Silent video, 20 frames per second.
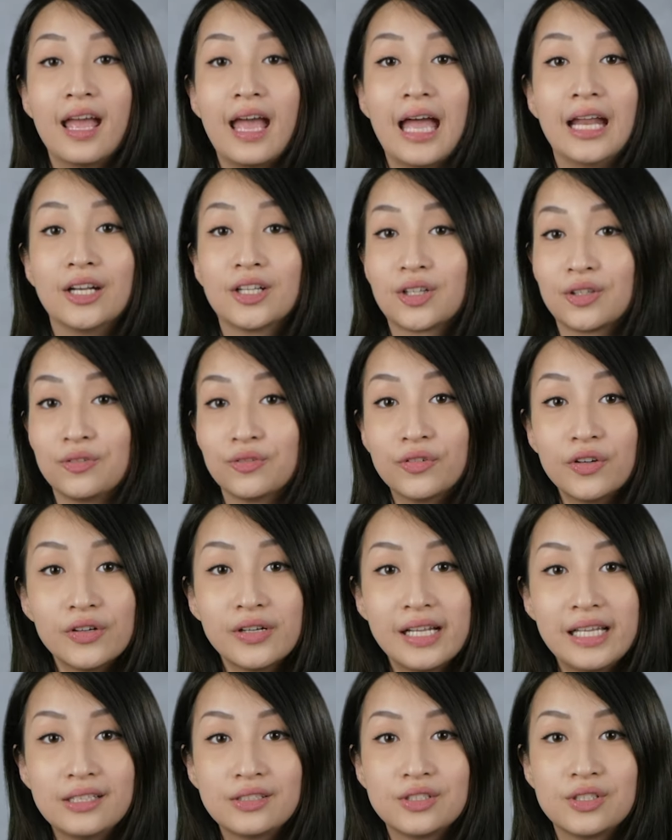and
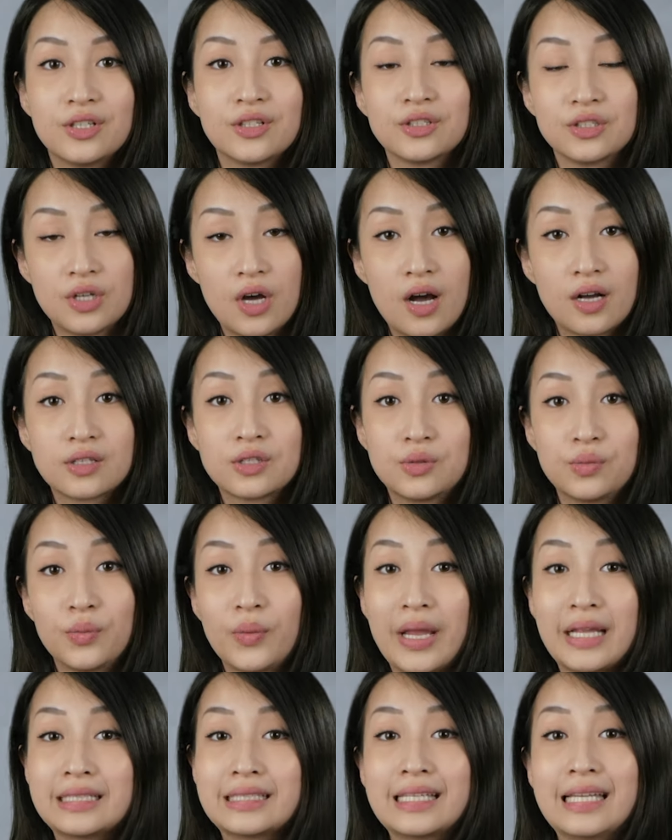convert it to your dog's
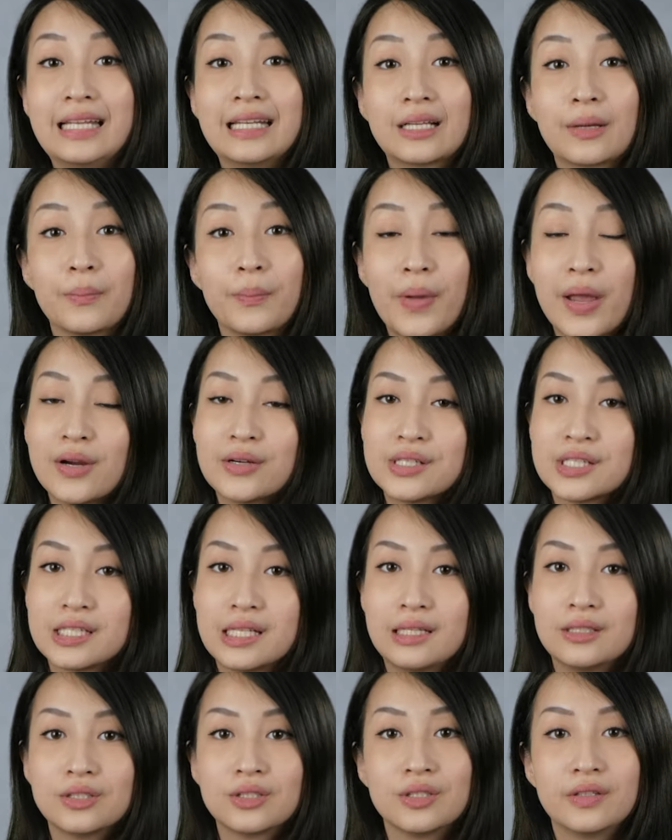weight in
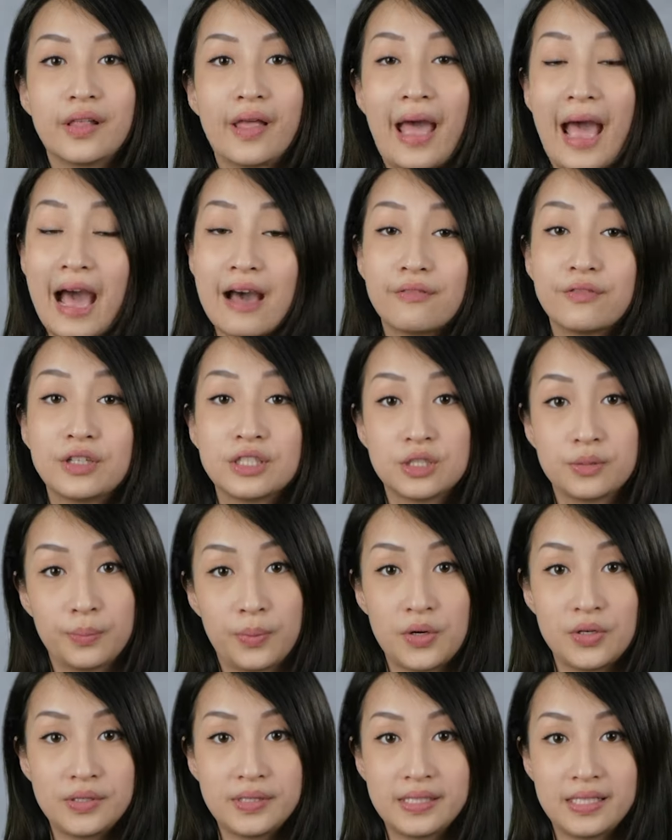comparison to the average
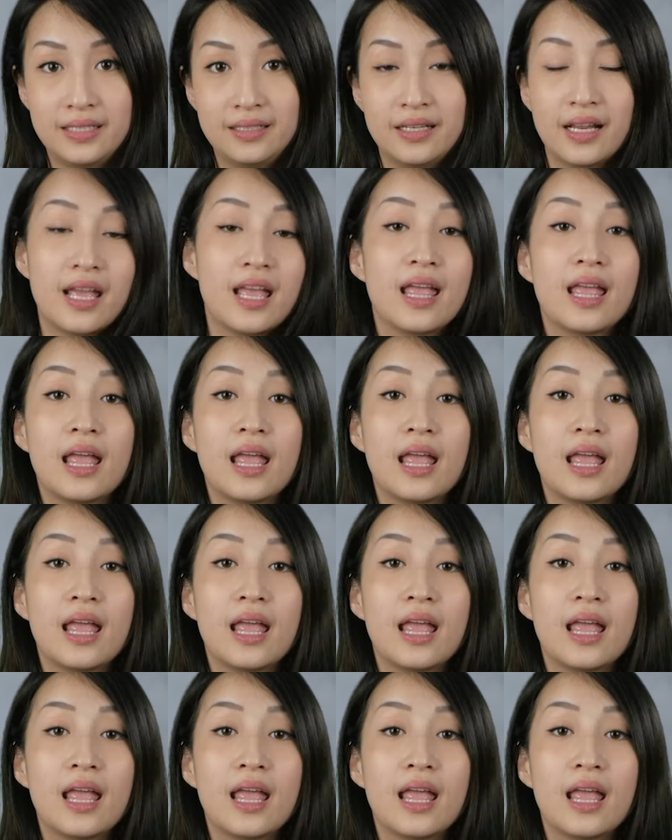person.